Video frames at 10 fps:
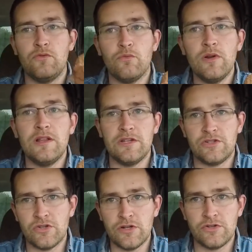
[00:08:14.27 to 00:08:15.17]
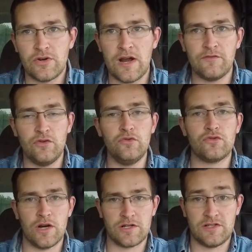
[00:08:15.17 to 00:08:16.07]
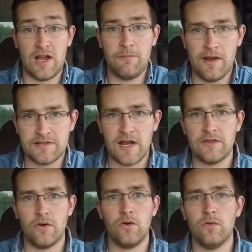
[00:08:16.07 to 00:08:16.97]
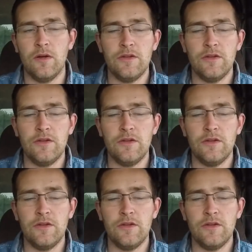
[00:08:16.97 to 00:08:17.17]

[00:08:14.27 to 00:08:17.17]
really shouldn't drive two trucks side by side the whole,